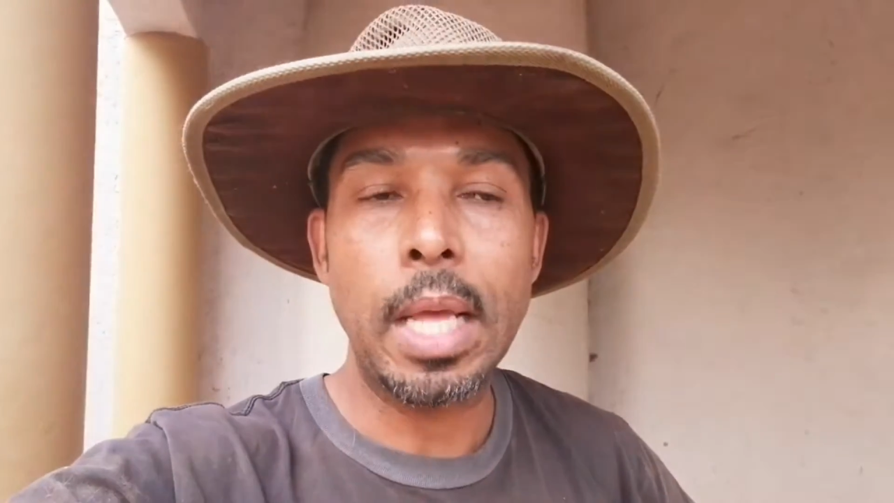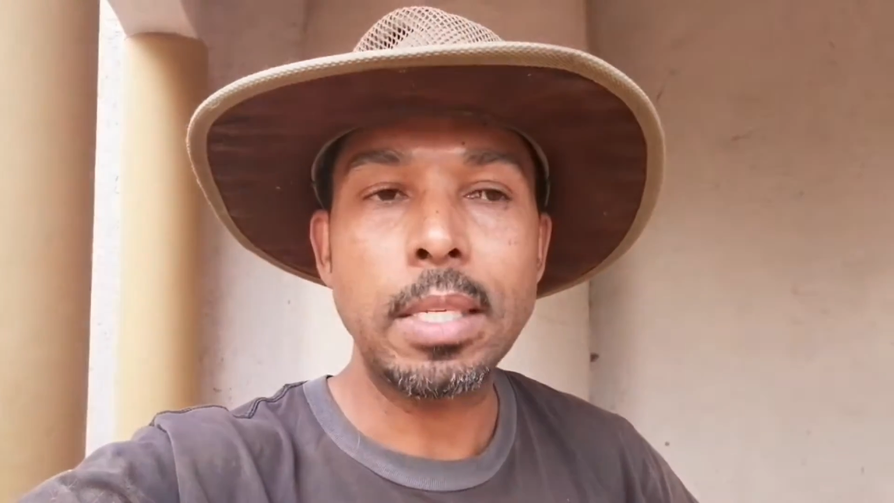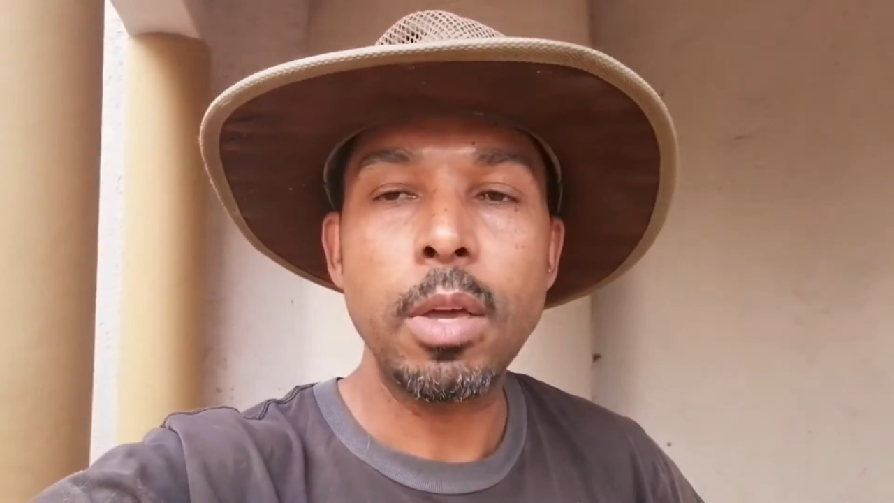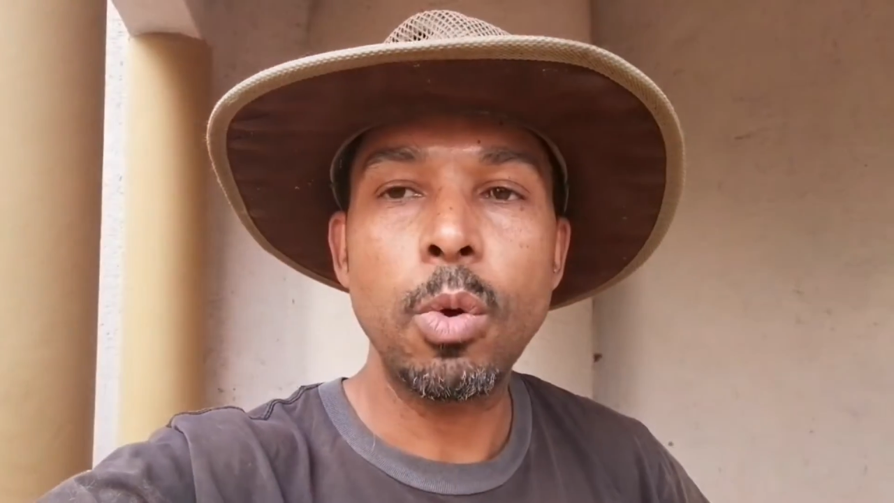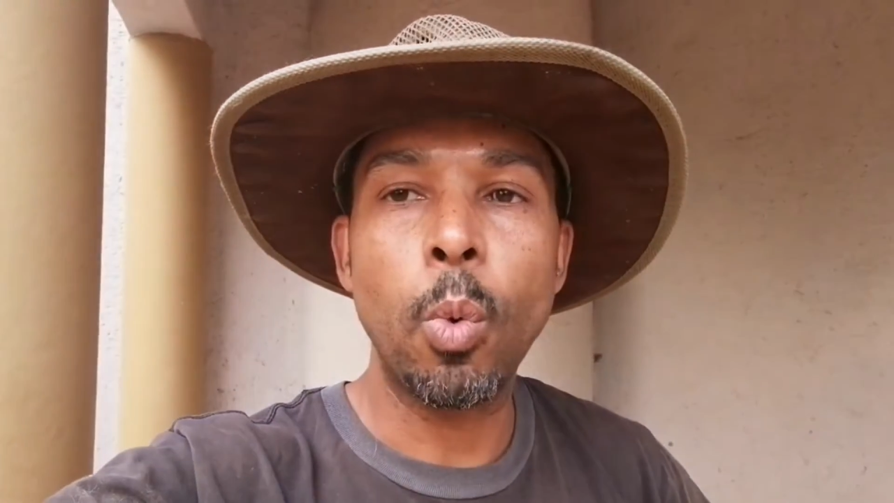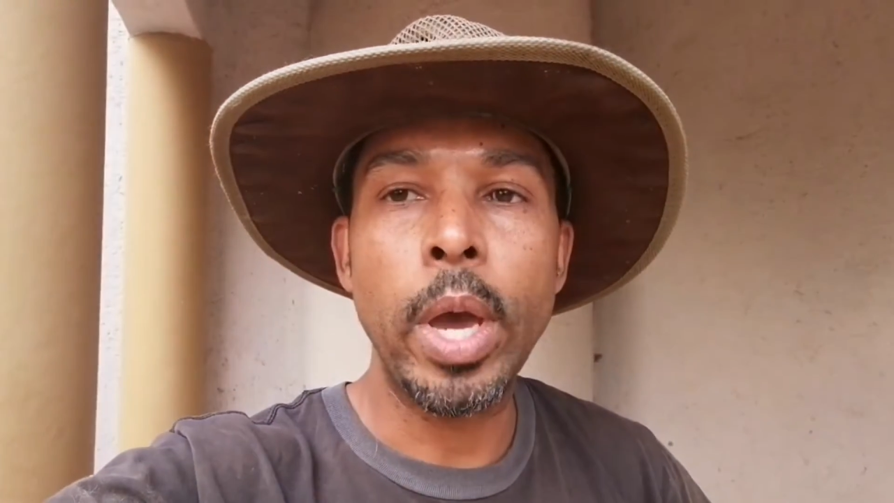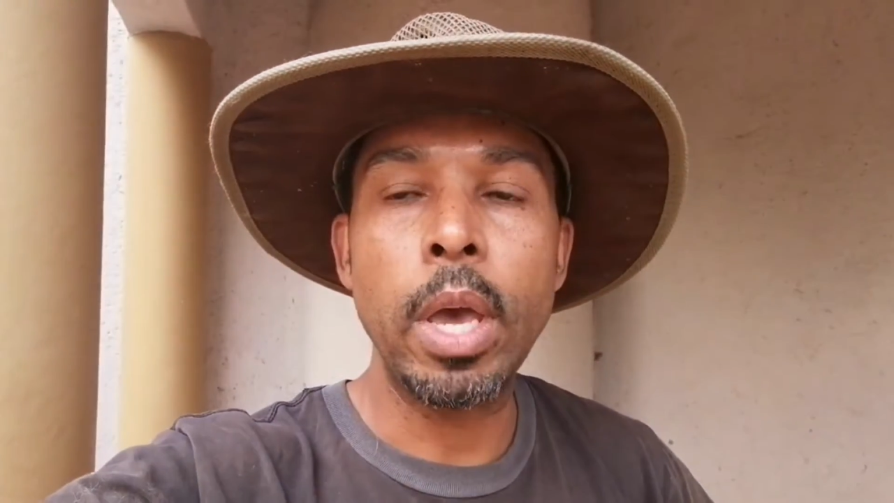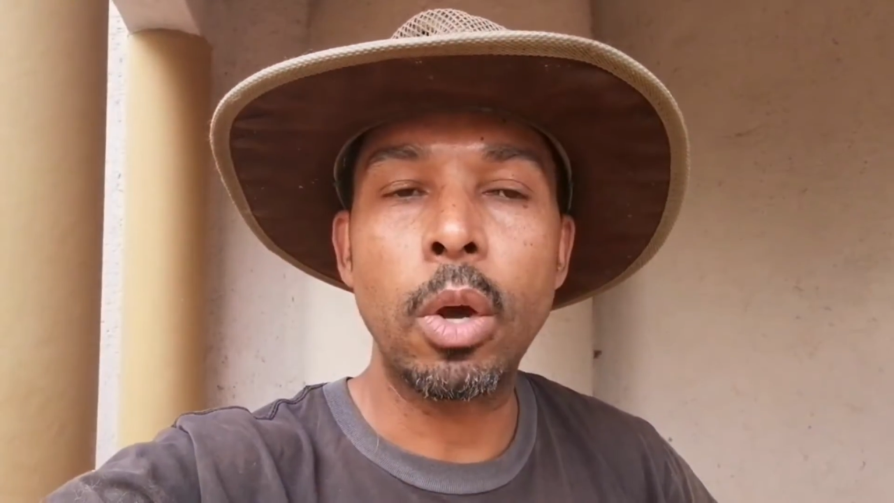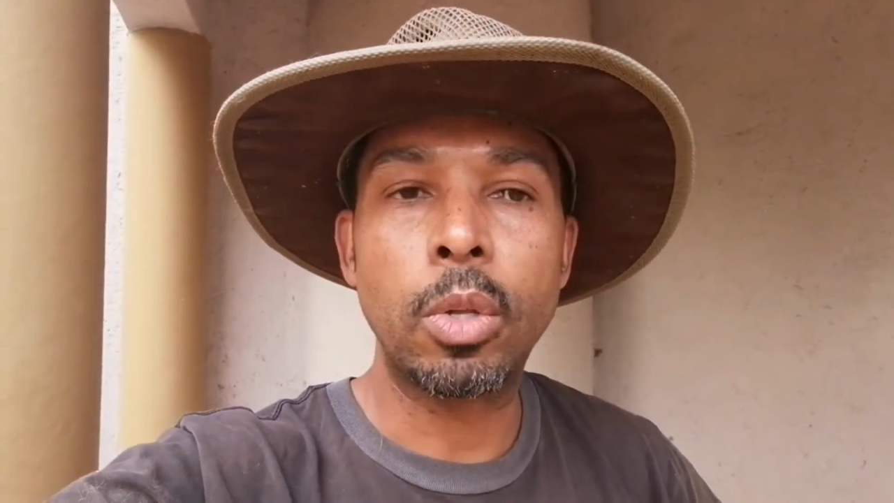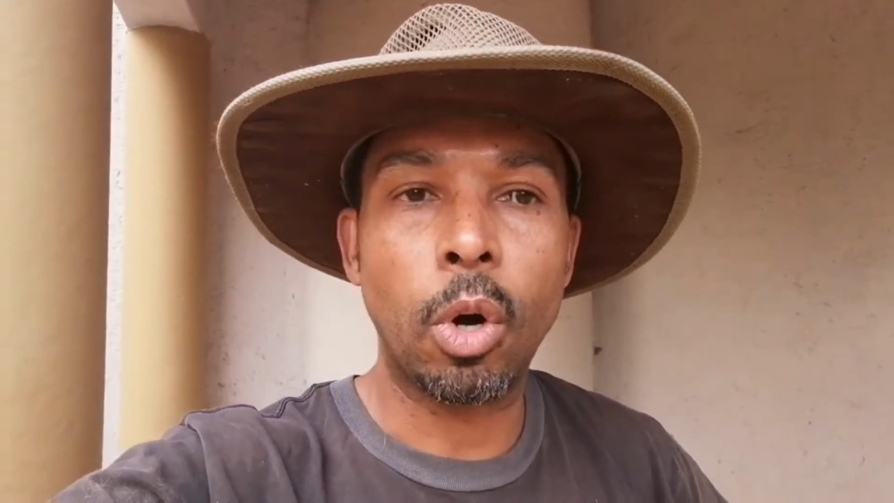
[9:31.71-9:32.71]
that's how you
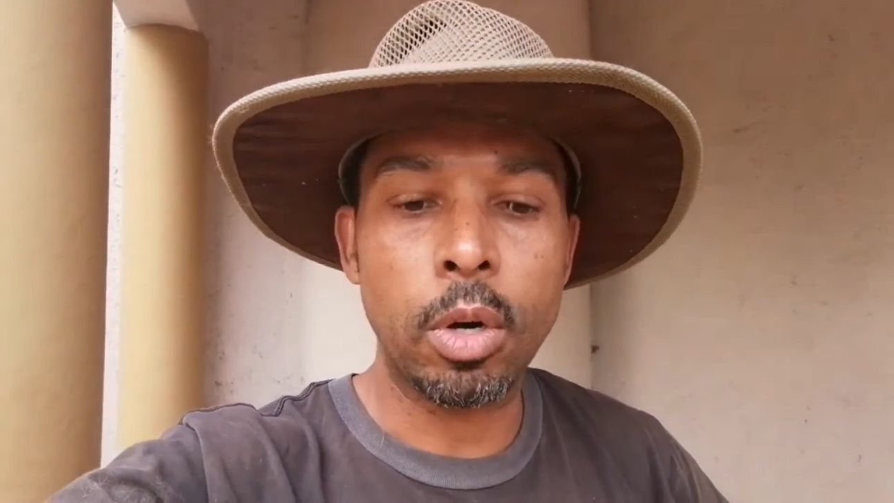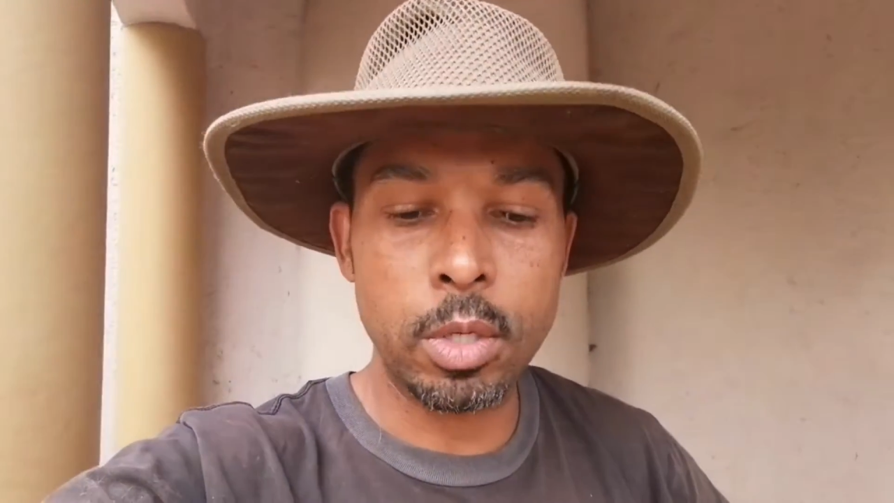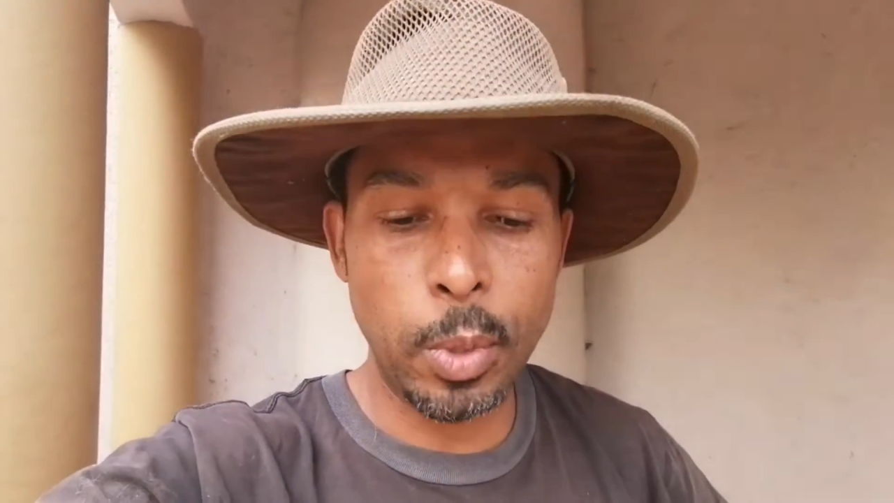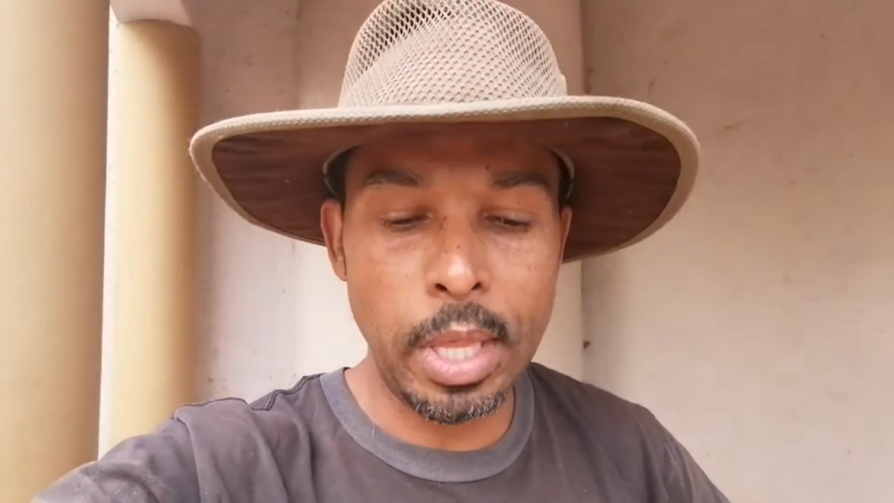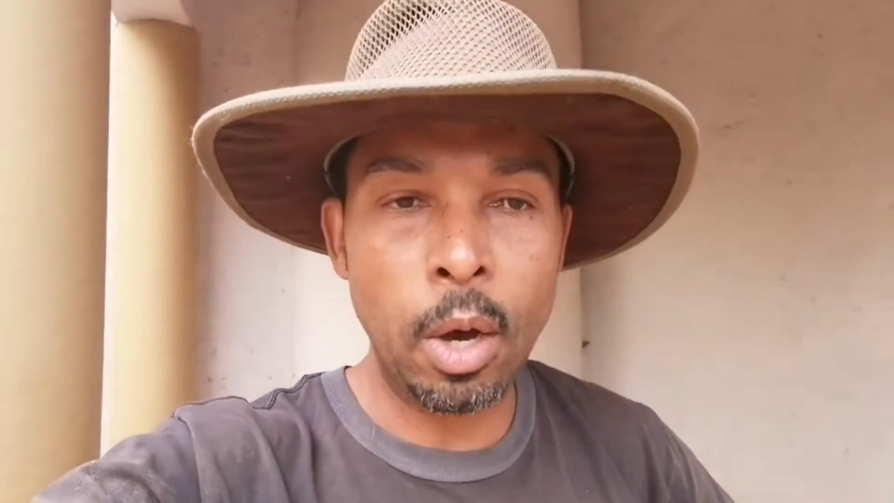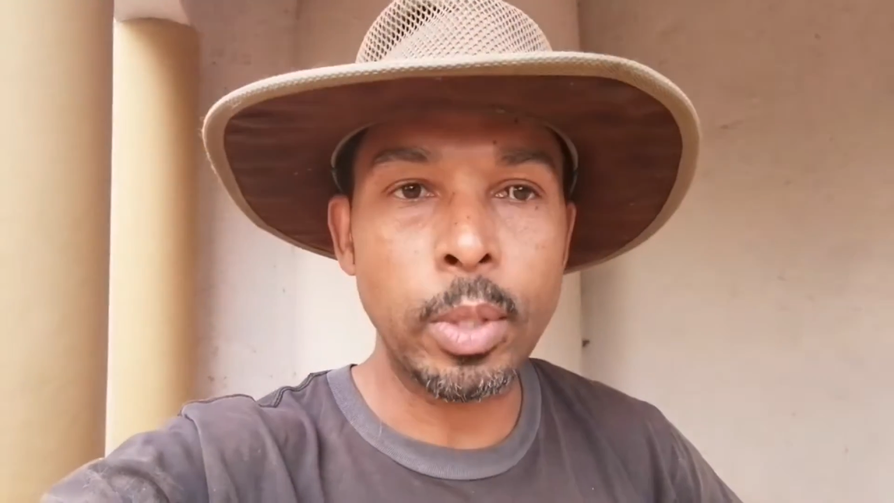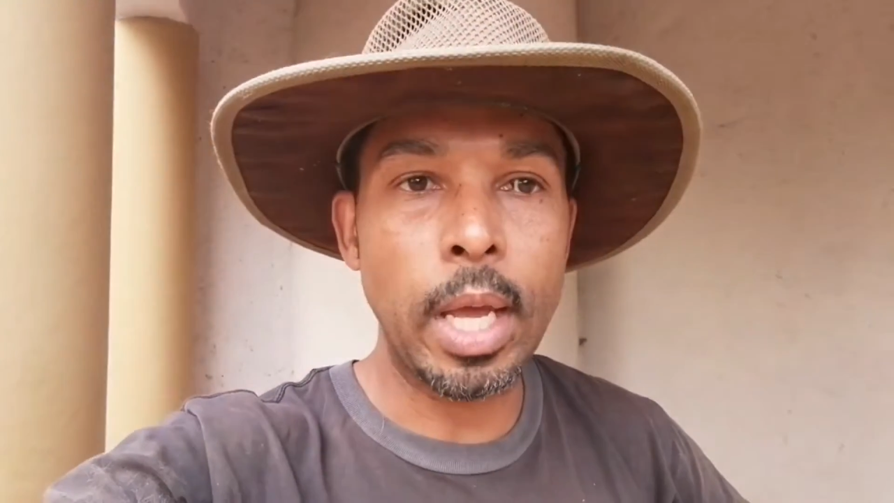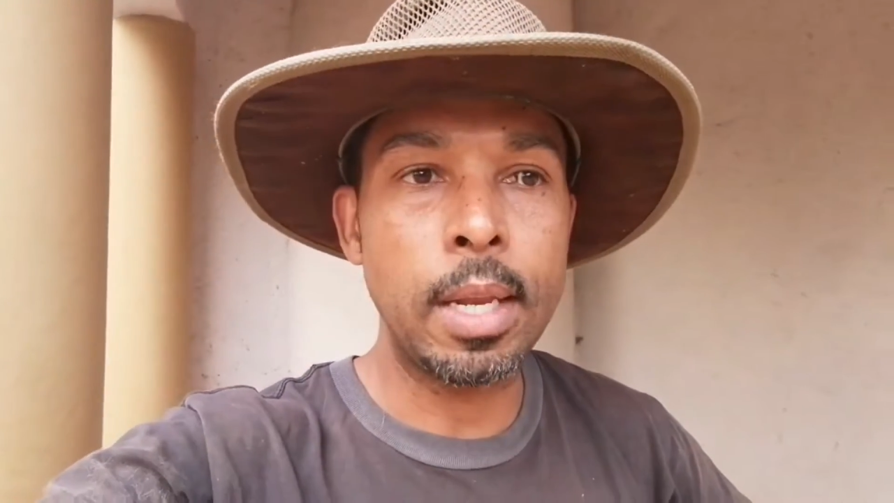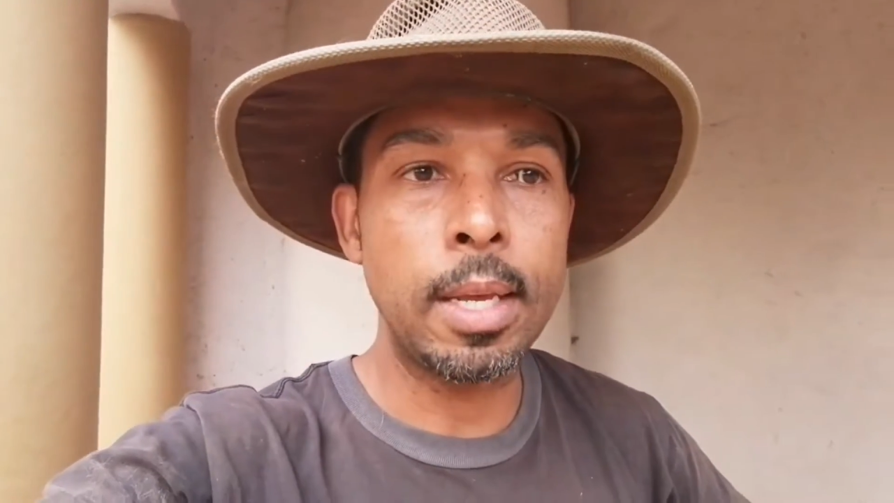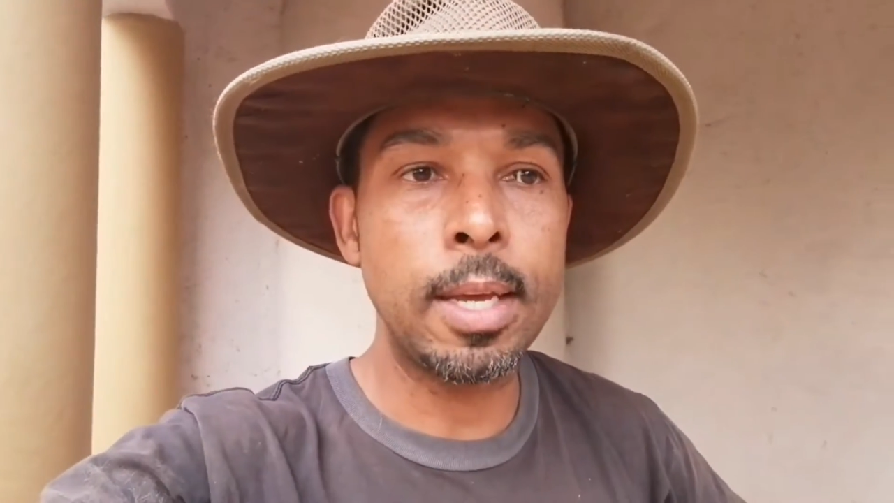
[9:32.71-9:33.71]
weigh your dogs
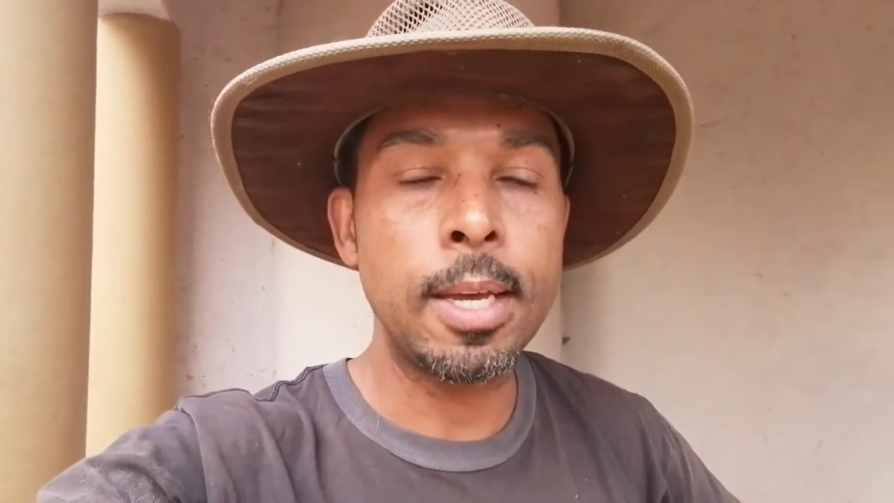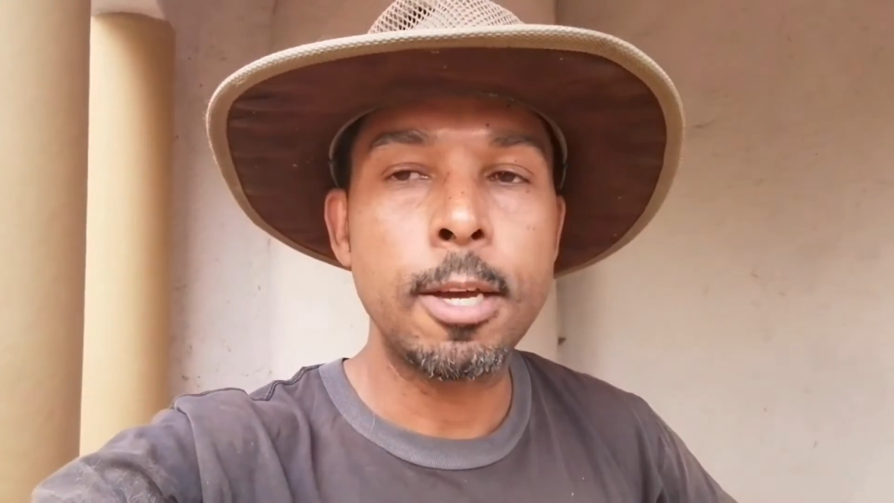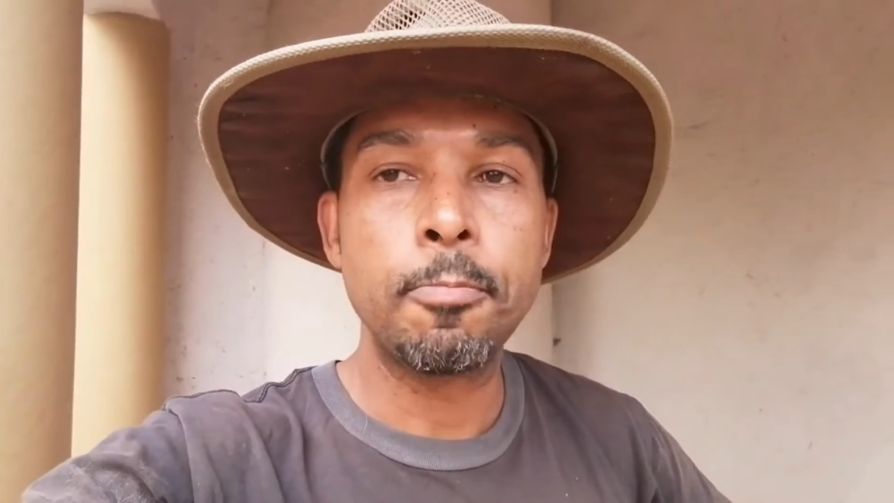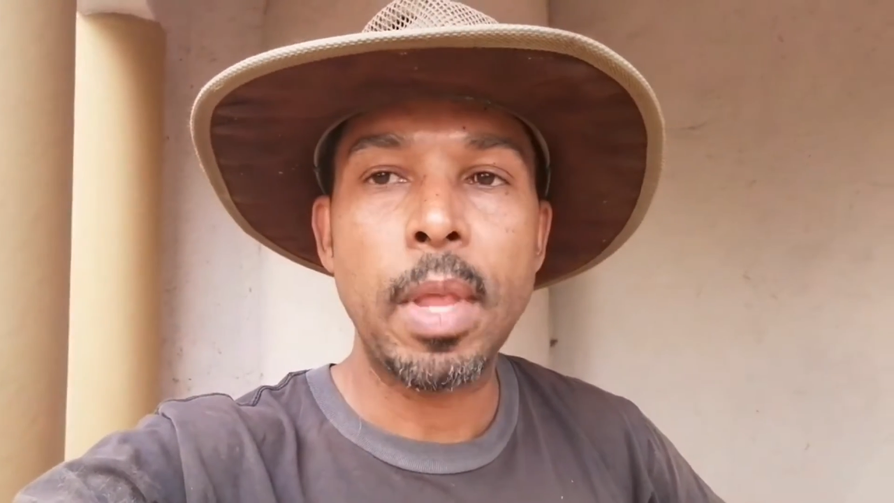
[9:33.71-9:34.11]
without any